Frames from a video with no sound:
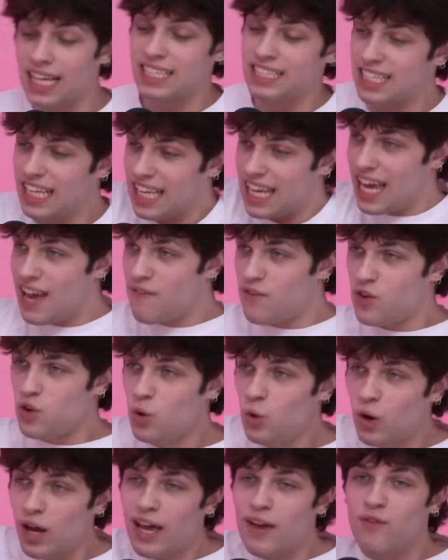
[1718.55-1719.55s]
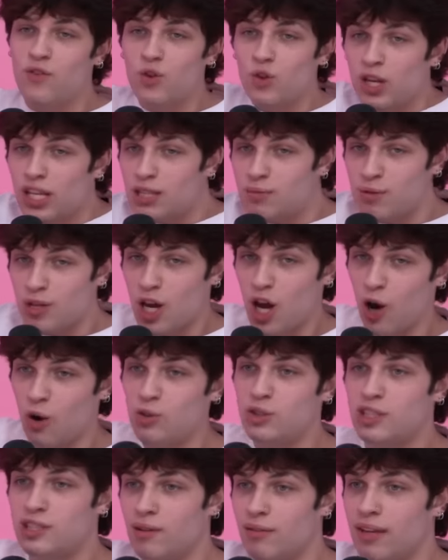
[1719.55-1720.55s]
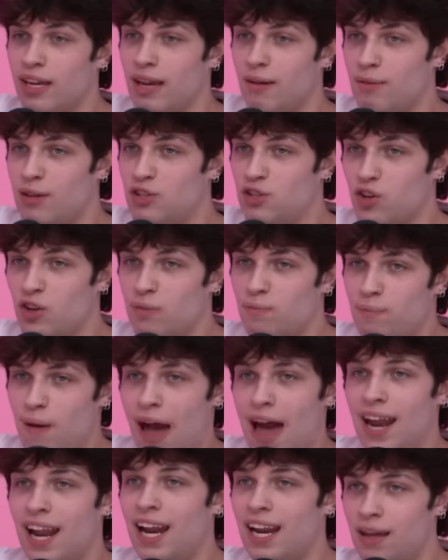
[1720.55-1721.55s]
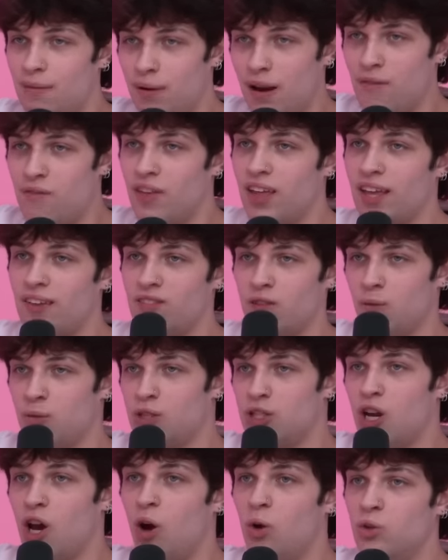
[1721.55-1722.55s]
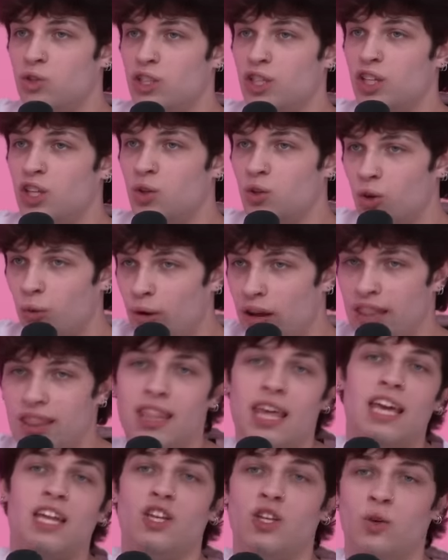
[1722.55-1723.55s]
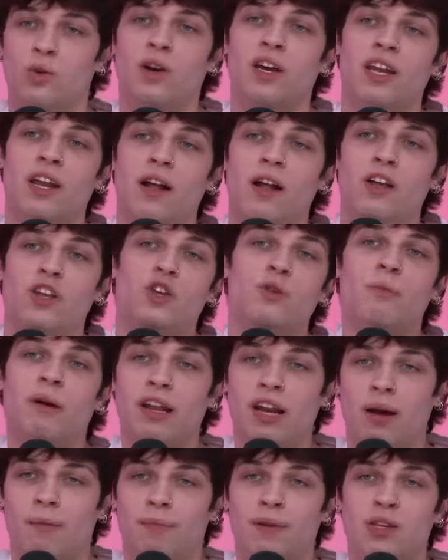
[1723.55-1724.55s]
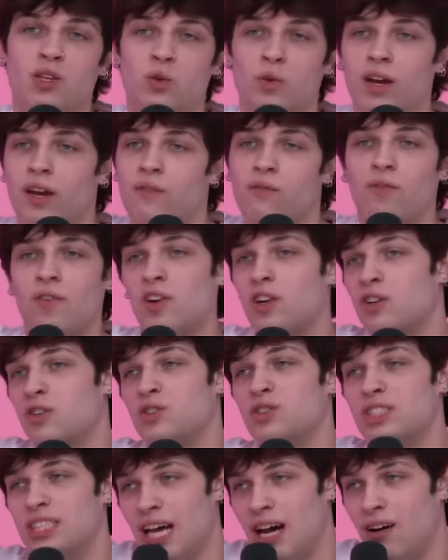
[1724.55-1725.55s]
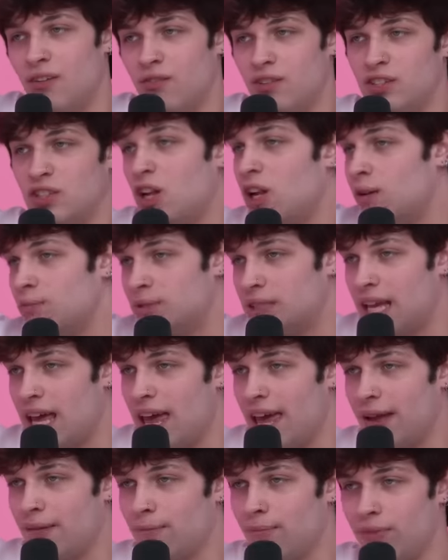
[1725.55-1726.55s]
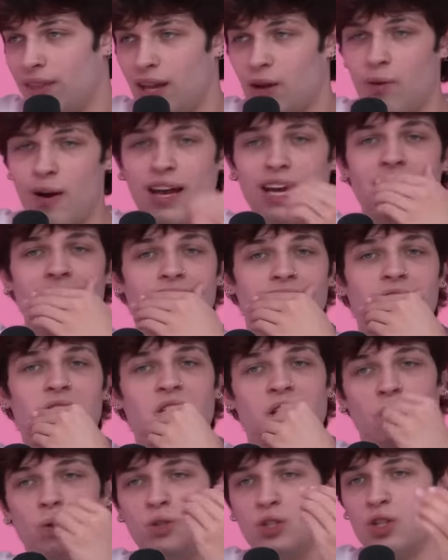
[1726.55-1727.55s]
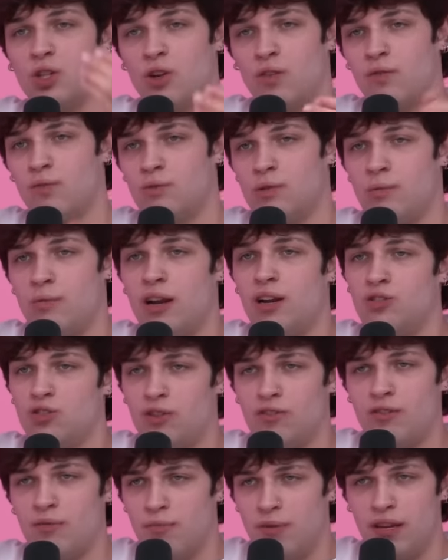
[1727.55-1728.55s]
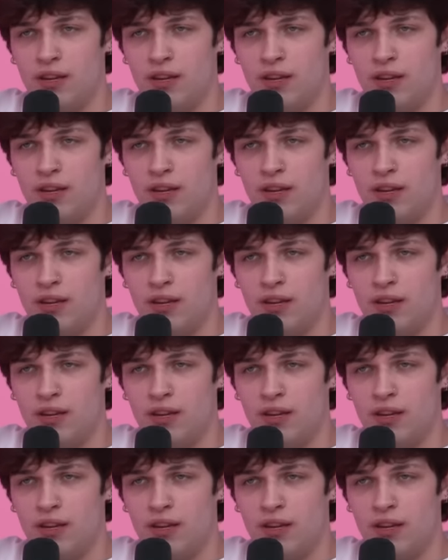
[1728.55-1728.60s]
is like if you if you need to be coached to something, it means you're like bad at it. But I feel like if someone someone's coaching you the way they do it, you might not be doing it for yourself. Is all I'm saying. Like, why get a dating coach and learn from someone else? You have to be